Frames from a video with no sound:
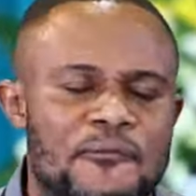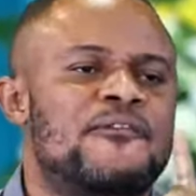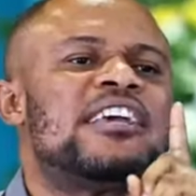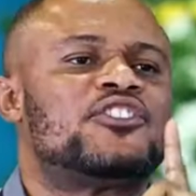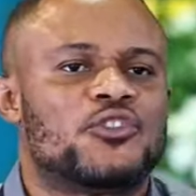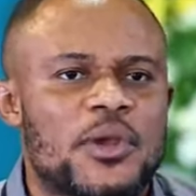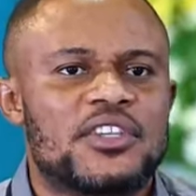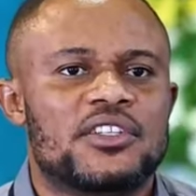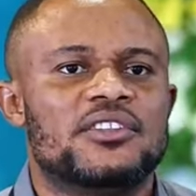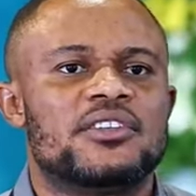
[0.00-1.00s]

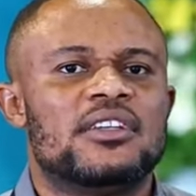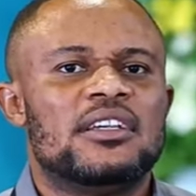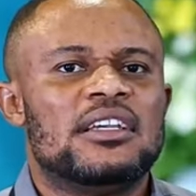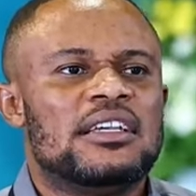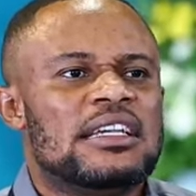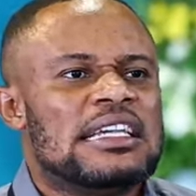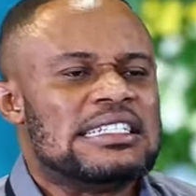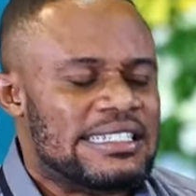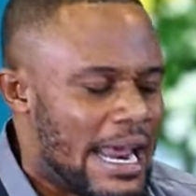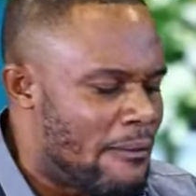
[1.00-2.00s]
frustrations.
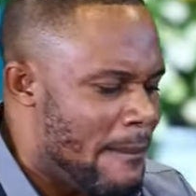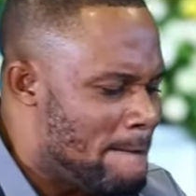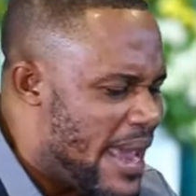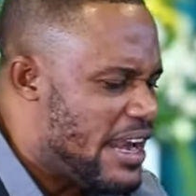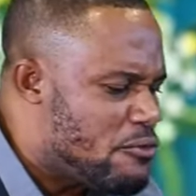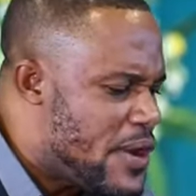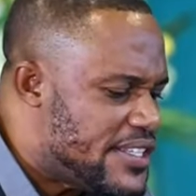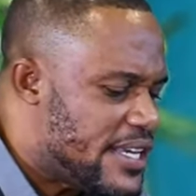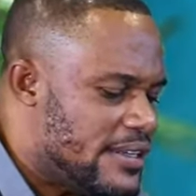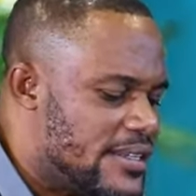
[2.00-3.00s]
There are many
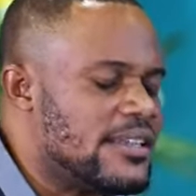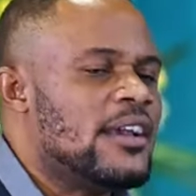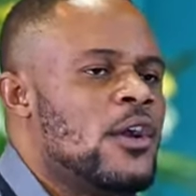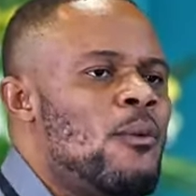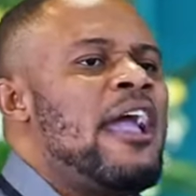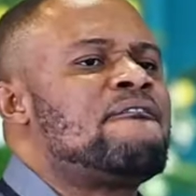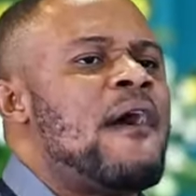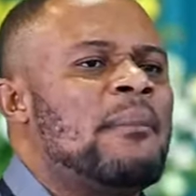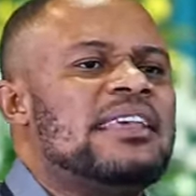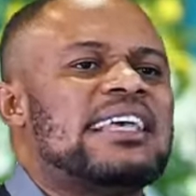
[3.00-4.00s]
reasons why
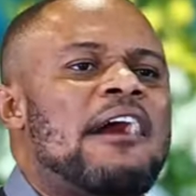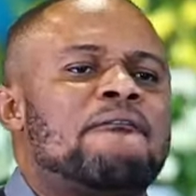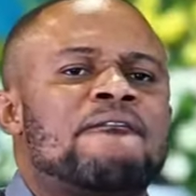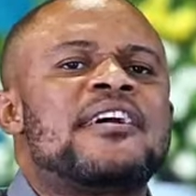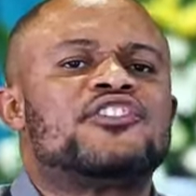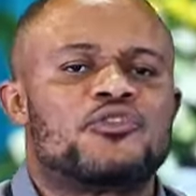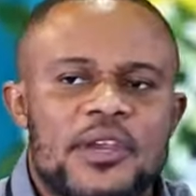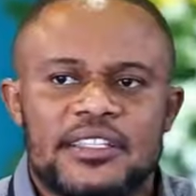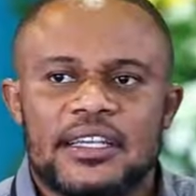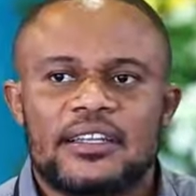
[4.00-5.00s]
families are
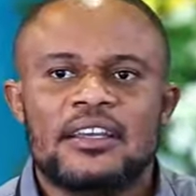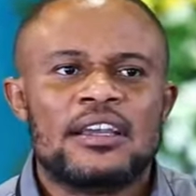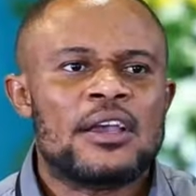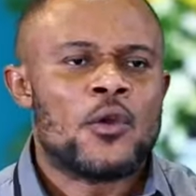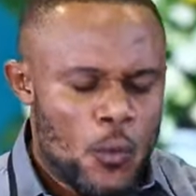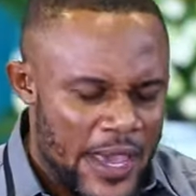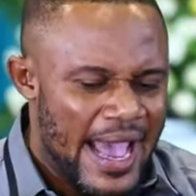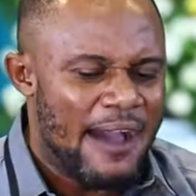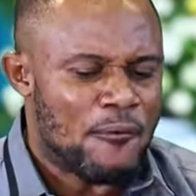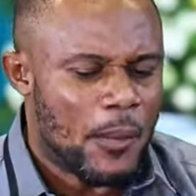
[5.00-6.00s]
frustrated.
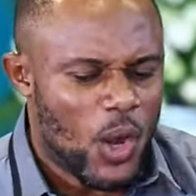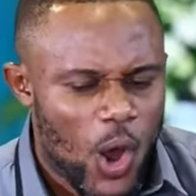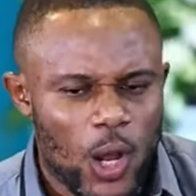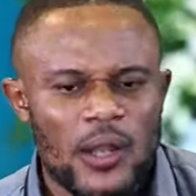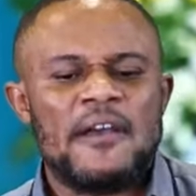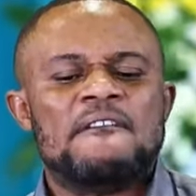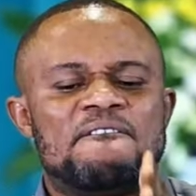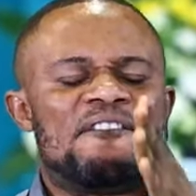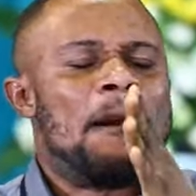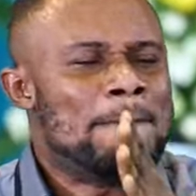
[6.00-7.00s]
We have what we
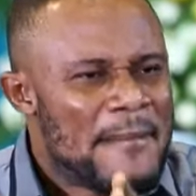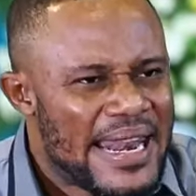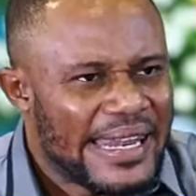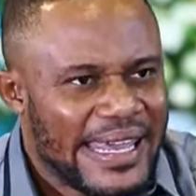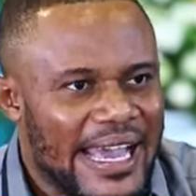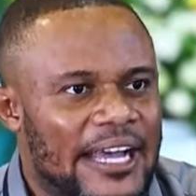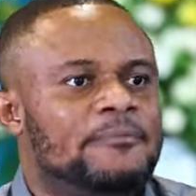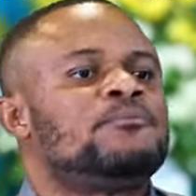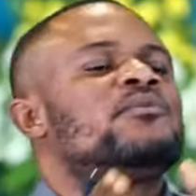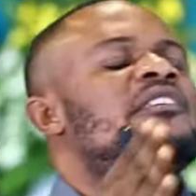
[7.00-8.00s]
call familiar,